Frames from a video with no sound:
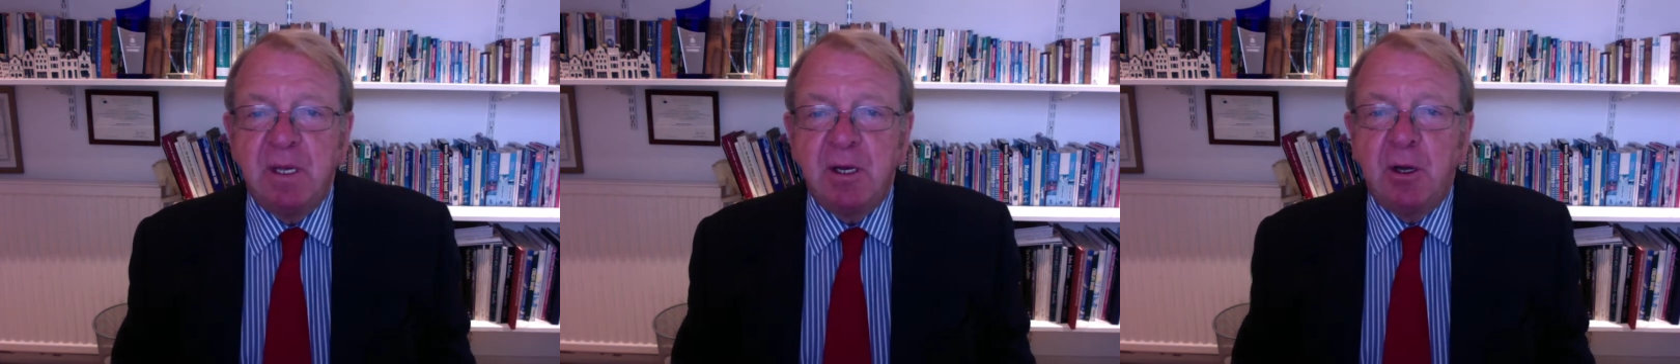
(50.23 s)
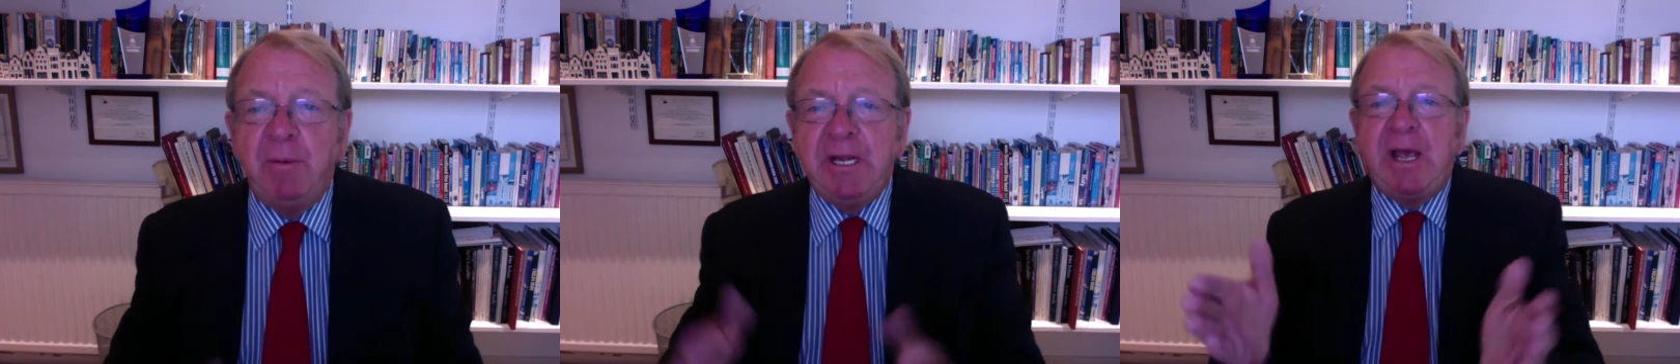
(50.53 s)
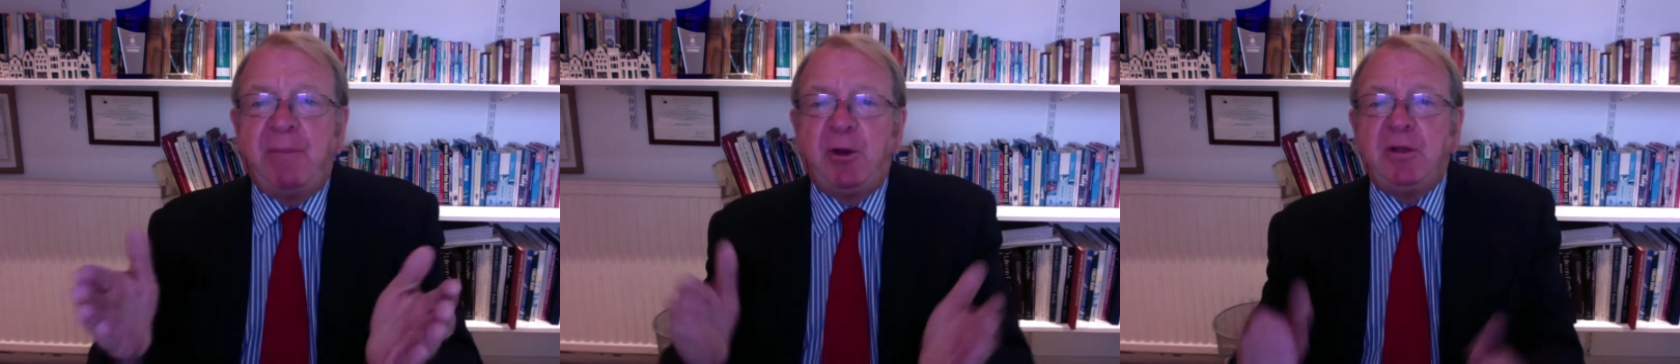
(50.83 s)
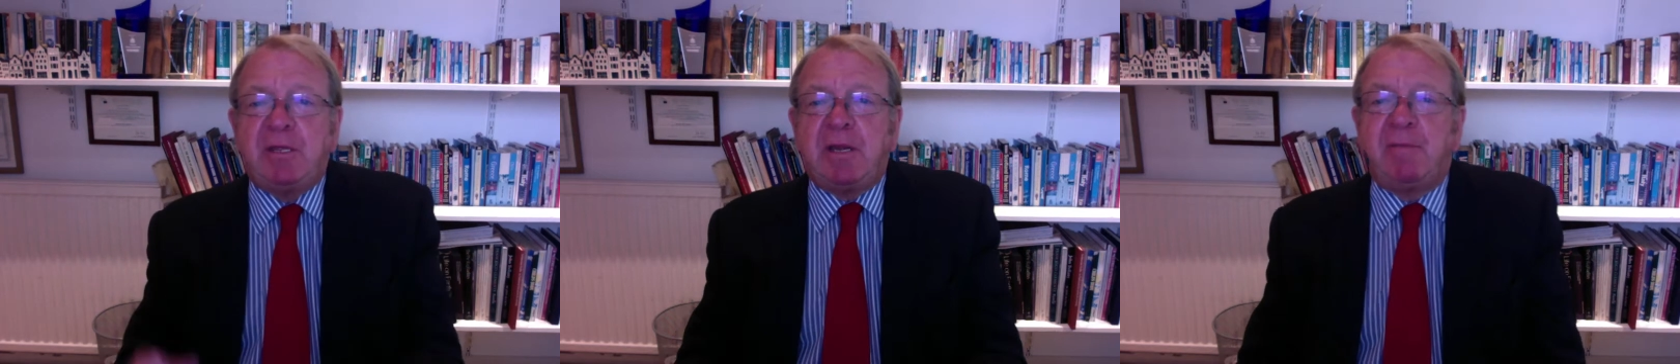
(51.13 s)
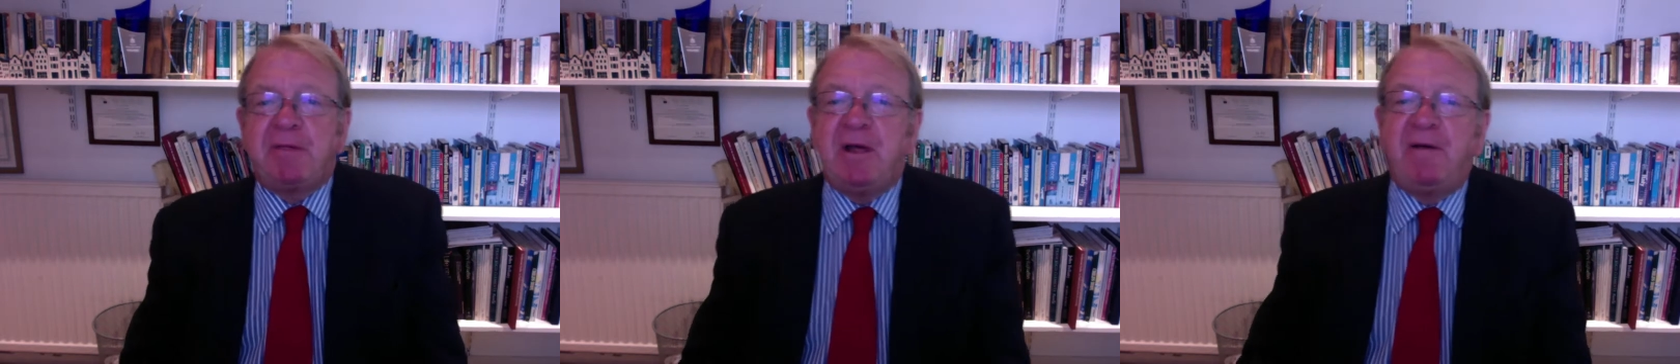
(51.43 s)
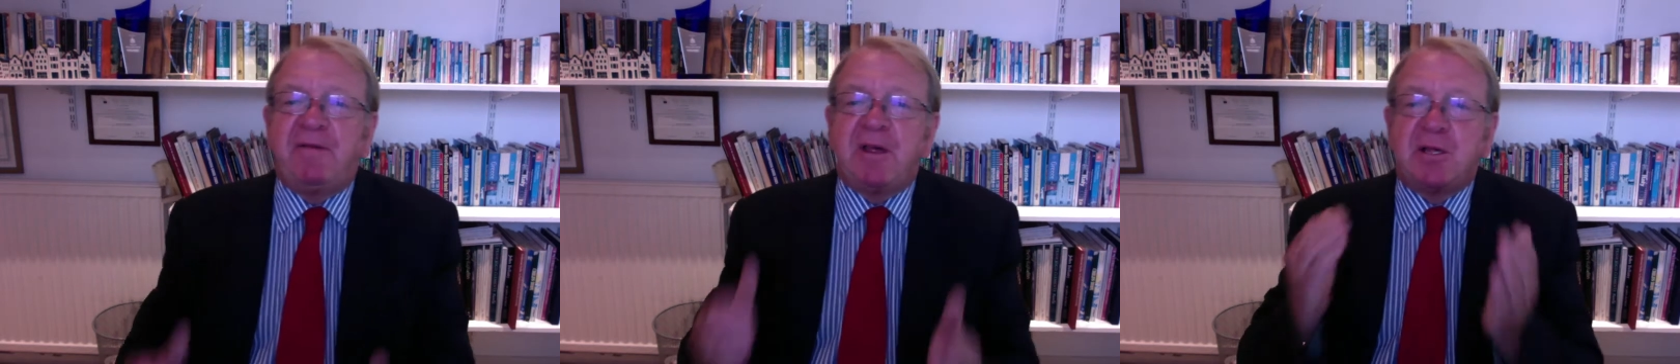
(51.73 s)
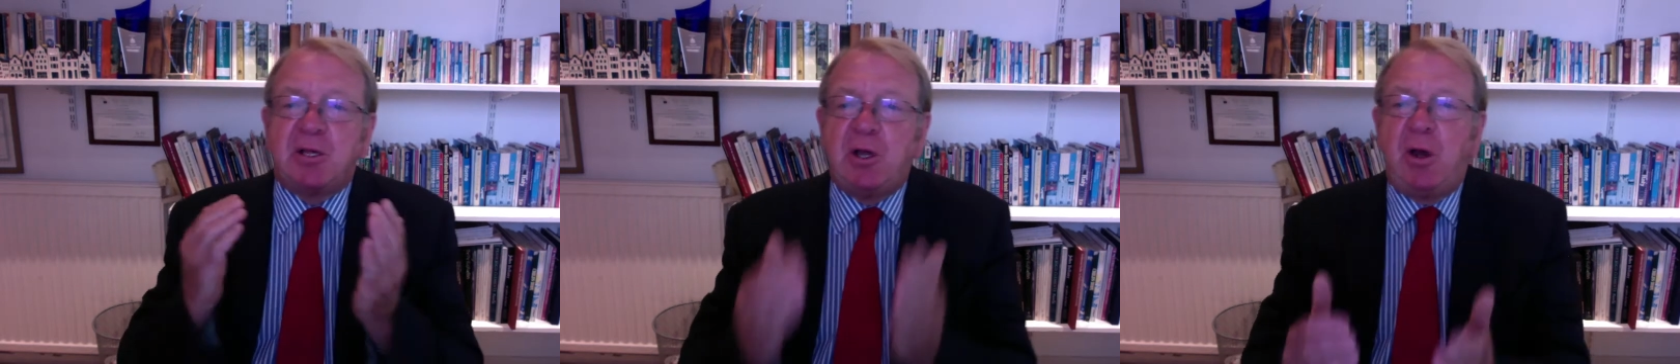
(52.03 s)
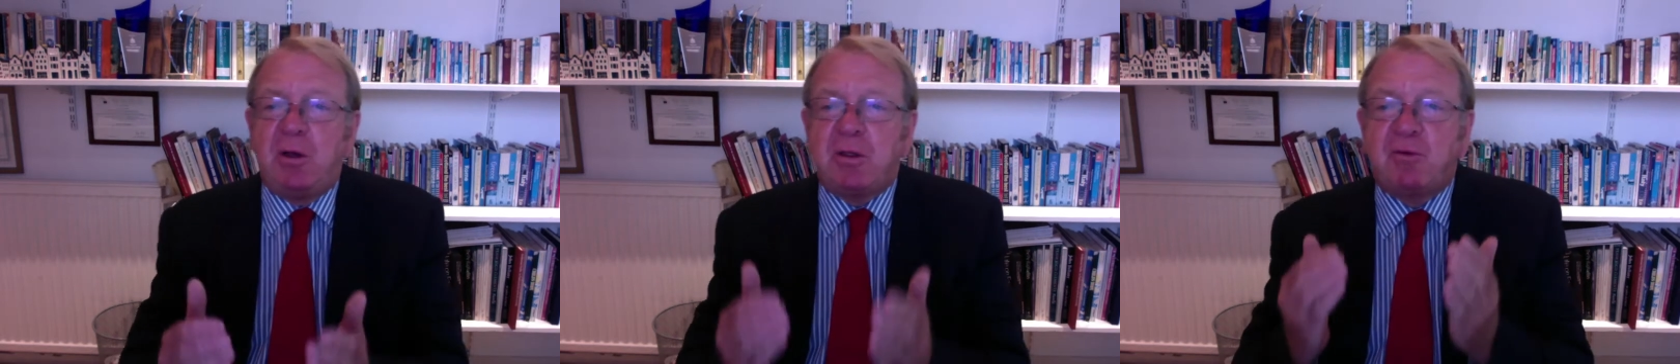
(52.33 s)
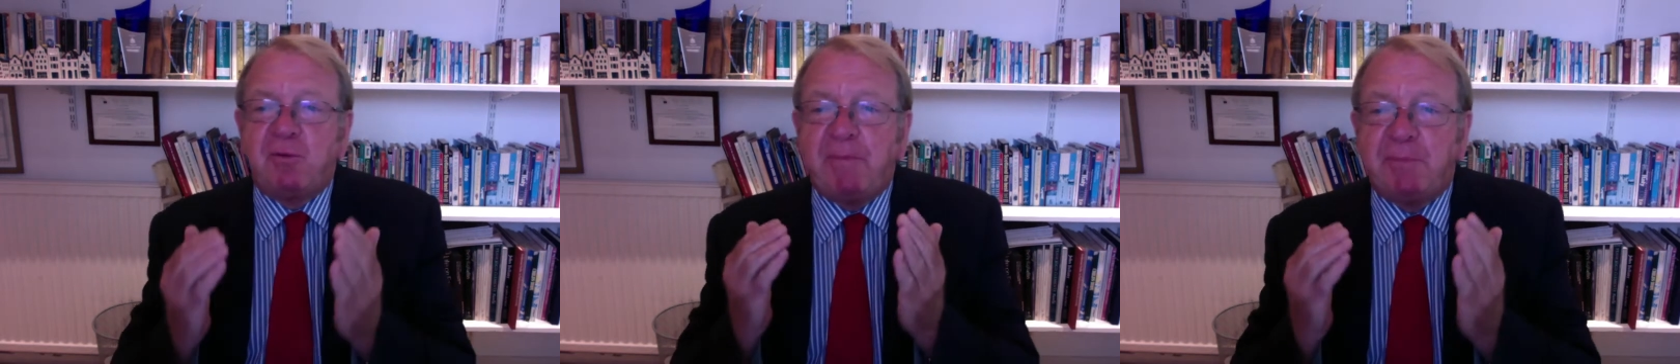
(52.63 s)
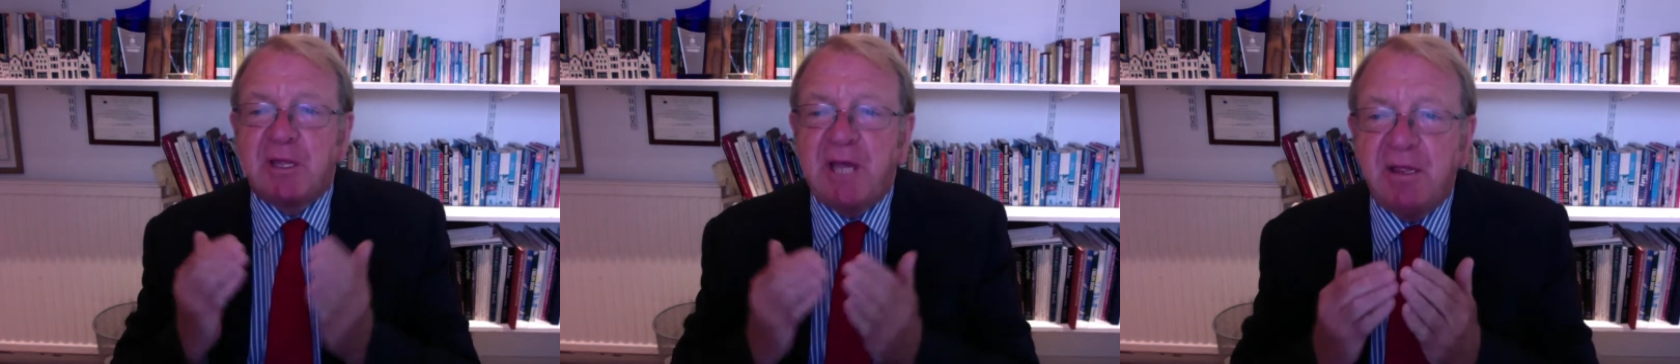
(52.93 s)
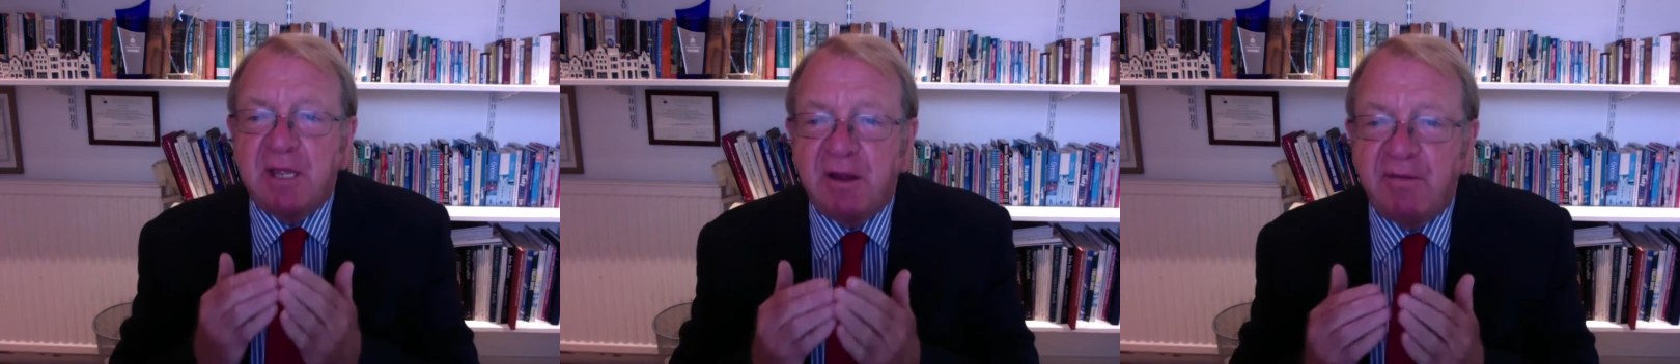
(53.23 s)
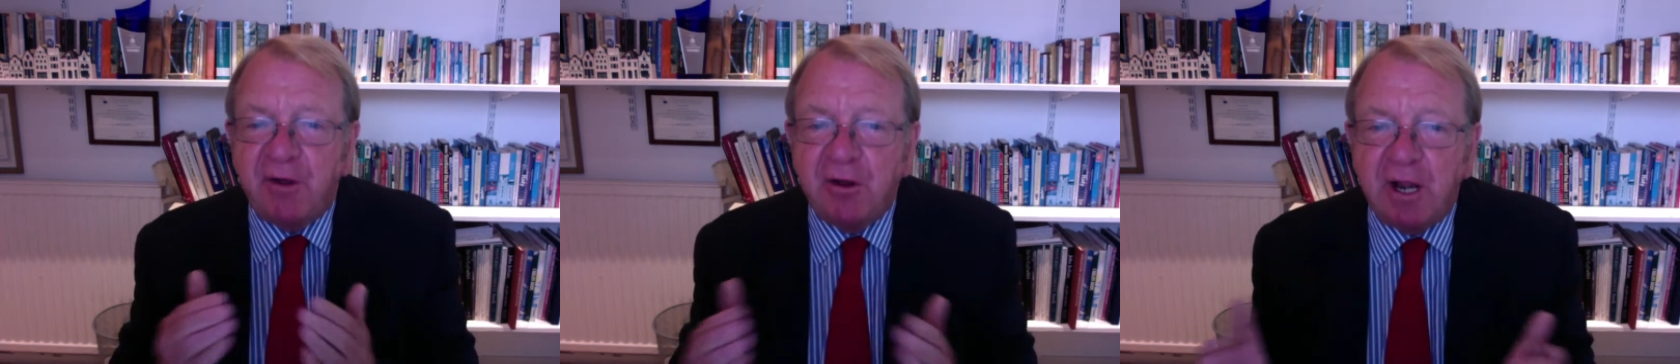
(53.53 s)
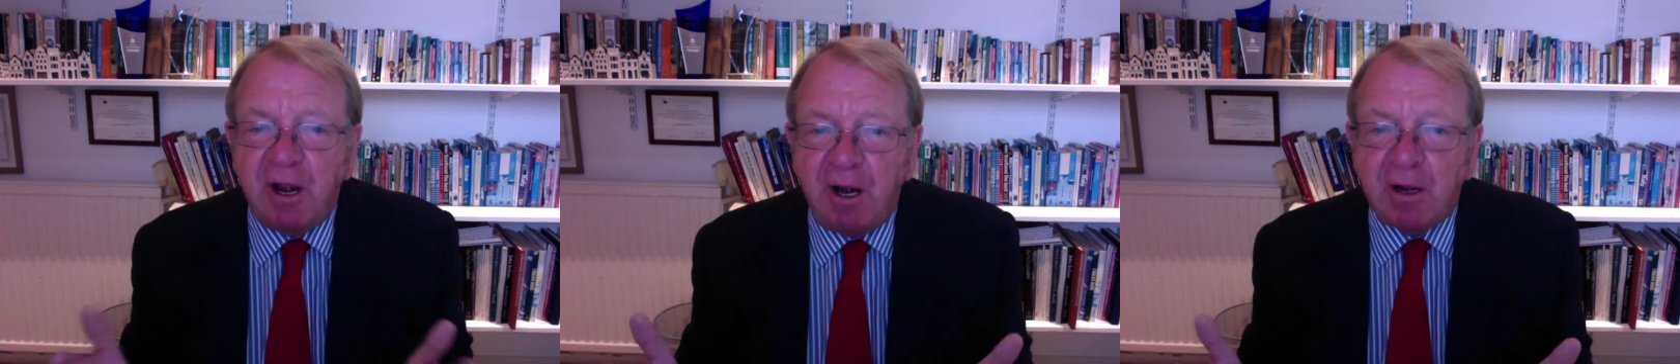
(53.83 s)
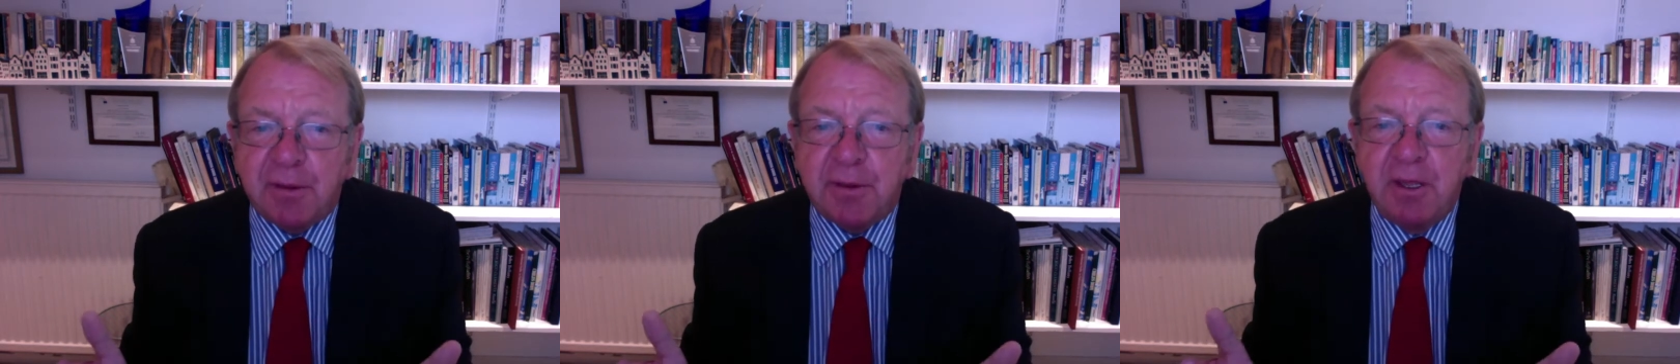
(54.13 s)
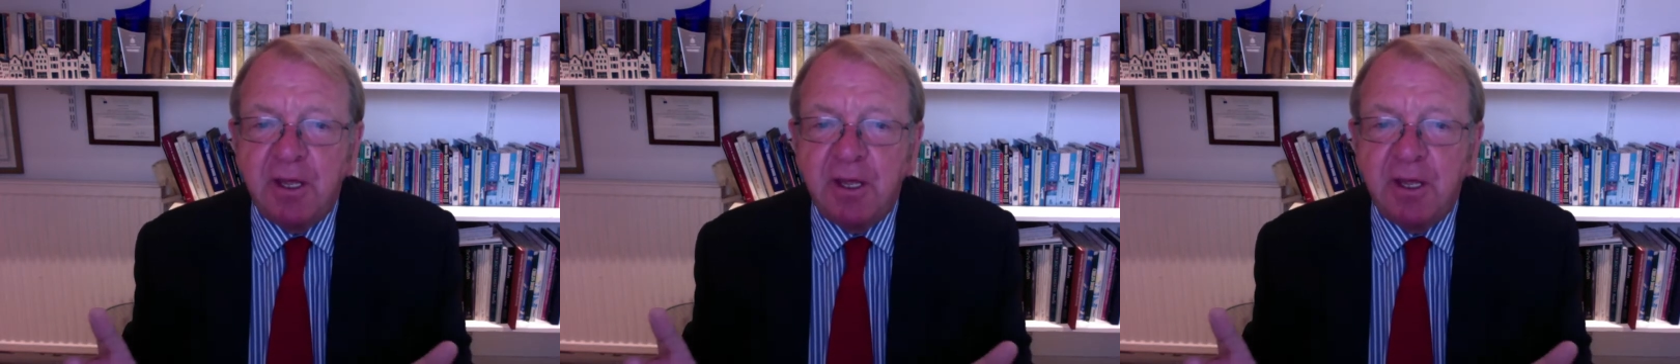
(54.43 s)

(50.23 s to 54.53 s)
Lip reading: Khomeini appointed himself as God's representative on earth,